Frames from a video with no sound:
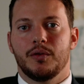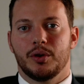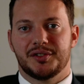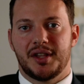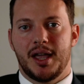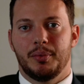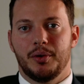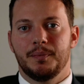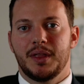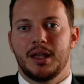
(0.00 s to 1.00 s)
For
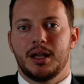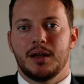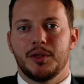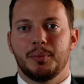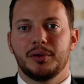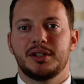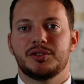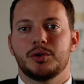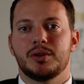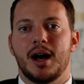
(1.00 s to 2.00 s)
example, if the police
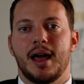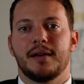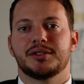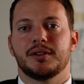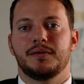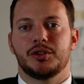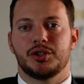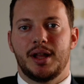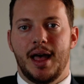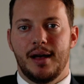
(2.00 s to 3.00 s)
do not have
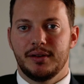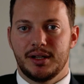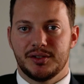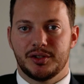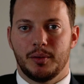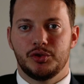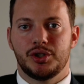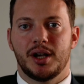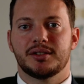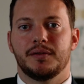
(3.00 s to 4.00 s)
sufficient evidence to
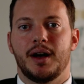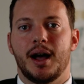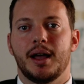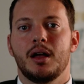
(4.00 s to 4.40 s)
justify